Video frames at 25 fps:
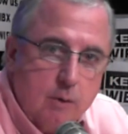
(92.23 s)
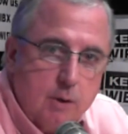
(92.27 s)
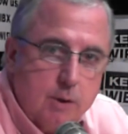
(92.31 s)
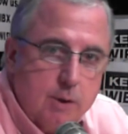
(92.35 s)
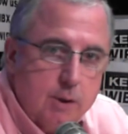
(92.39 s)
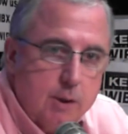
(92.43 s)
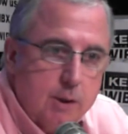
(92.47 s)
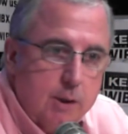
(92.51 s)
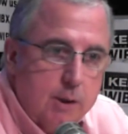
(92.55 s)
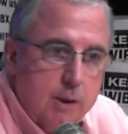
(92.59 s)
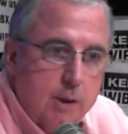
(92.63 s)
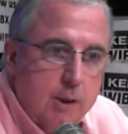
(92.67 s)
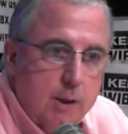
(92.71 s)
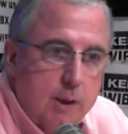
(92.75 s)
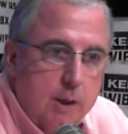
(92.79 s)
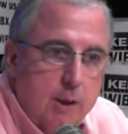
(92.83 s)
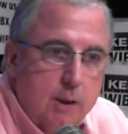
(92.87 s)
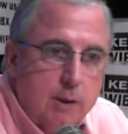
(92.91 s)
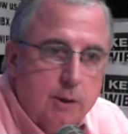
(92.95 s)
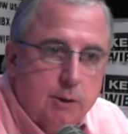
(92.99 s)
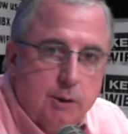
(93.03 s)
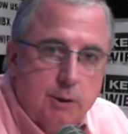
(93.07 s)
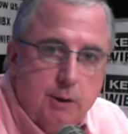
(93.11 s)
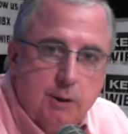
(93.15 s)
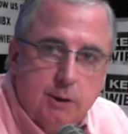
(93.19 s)
Service, and, and uh,
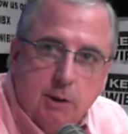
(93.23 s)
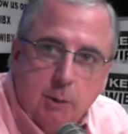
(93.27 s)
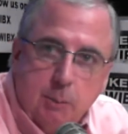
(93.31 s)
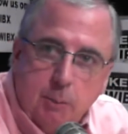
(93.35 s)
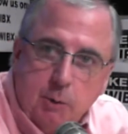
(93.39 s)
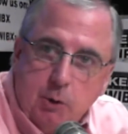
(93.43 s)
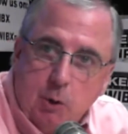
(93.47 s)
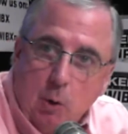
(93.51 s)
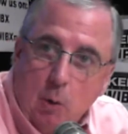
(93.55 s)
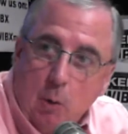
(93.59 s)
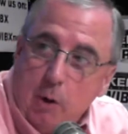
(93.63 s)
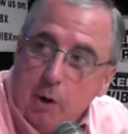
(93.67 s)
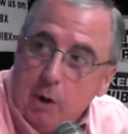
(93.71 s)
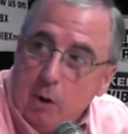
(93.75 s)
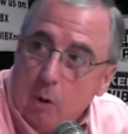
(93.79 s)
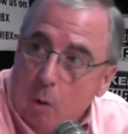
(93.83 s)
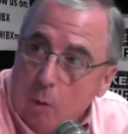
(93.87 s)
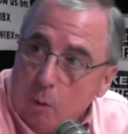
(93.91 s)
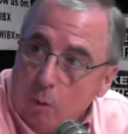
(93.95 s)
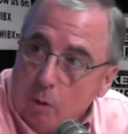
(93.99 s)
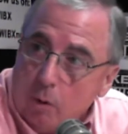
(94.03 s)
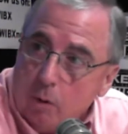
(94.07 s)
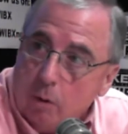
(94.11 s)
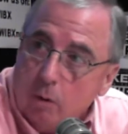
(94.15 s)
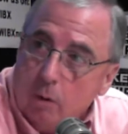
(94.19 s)
uh she, she is the majority, majority
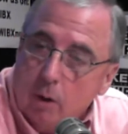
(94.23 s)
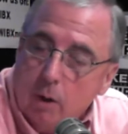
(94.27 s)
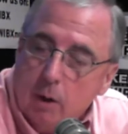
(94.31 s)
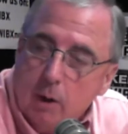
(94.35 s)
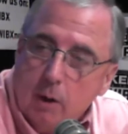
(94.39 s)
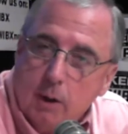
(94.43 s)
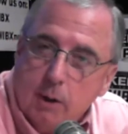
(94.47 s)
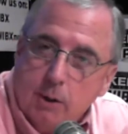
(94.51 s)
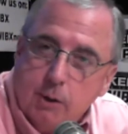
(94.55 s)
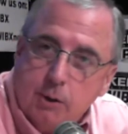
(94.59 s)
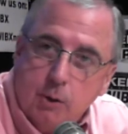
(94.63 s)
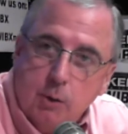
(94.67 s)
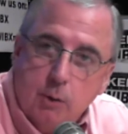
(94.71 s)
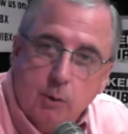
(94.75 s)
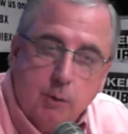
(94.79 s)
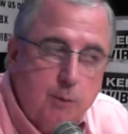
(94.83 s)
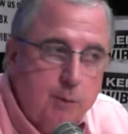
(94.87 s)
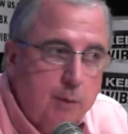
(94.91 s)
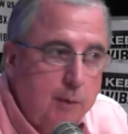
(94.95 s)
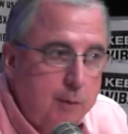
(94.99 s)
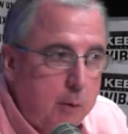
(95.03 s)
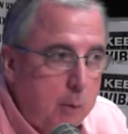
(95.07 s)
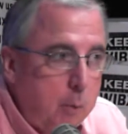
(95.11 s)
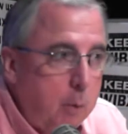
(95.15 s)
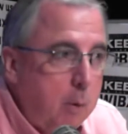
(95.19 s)
owner. She
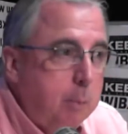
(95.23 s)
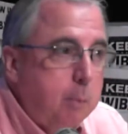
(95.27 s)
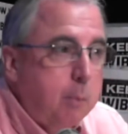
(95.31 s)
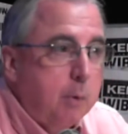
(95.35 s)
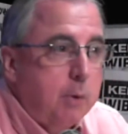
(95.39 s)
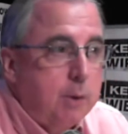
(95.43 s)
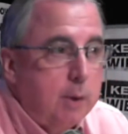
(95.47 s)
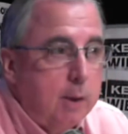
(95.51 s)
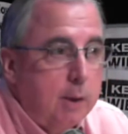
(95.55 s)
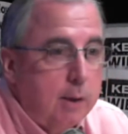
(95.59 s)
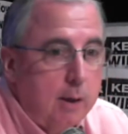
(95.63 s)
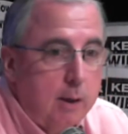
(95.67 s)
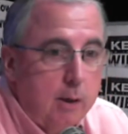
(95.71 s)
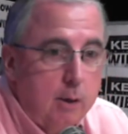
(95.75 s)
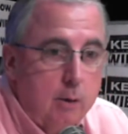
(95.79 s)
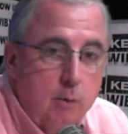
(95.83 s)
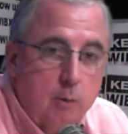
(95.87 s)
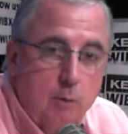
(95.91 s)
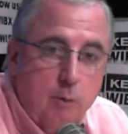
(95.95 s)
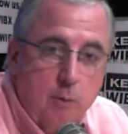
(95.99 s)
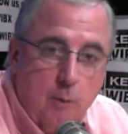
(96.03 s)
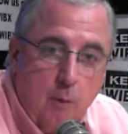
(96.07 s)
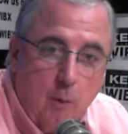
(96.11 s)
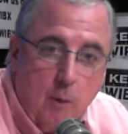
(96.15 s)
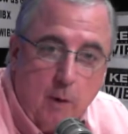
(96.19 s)
owns 51%, I
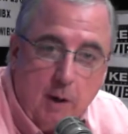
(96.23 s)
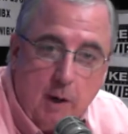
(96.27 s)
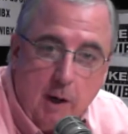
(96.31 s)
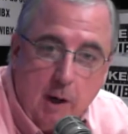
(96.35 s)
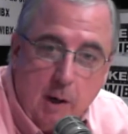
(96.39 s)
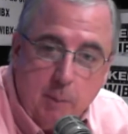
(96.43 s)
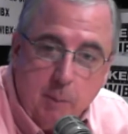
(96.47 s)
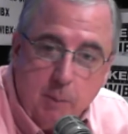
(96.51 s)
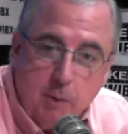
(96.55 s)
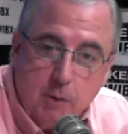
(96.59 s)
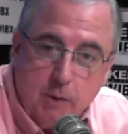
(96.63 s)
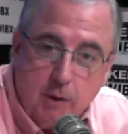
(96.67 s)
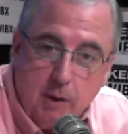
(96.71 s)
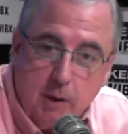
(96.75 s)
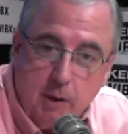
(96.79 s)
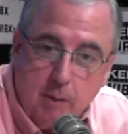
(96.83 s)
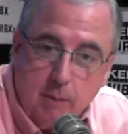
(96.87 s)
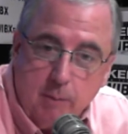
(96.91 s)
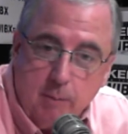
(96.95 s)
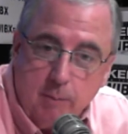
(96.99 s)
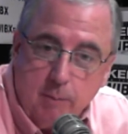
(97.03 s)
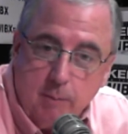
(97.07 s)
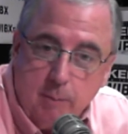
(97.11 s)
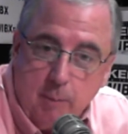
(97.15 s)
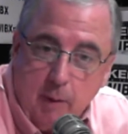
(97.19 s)
own 49%,
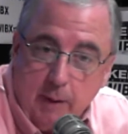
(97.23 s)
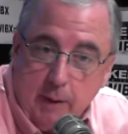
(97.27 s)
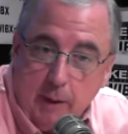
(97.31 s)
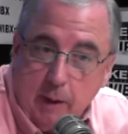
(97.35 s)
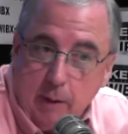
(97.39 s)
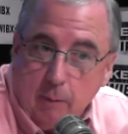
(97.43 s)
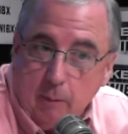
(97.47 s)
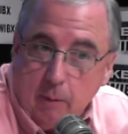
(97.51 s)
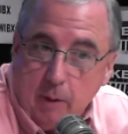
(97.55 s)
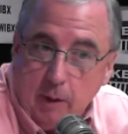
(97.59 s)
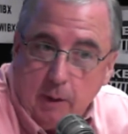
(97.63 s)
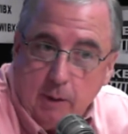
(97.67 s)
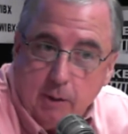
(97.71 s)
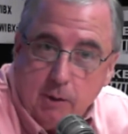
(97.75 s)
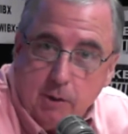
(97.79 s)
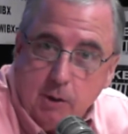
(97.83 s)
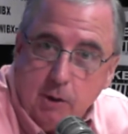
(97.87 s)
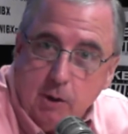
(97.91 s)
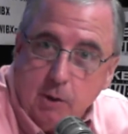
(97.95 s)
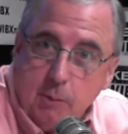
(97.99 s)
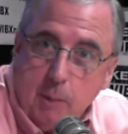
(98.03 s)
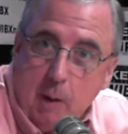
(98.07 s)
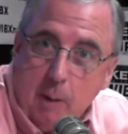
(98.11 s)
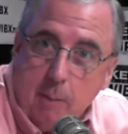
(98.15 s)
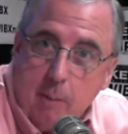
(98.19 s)
and by that rate,
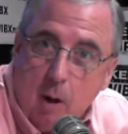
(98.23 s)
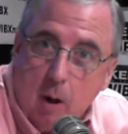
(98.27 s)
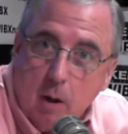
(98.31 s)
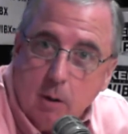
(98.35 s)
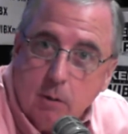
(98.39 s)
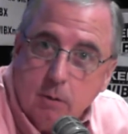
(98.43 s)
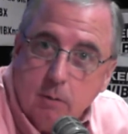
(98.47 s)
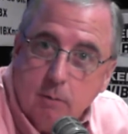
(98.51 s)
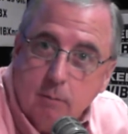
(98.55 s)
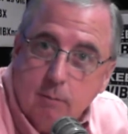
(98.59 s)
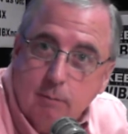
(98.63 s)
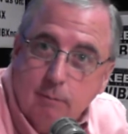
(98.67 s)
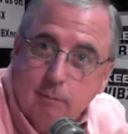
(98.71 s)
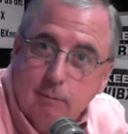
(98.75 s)
she is my boss.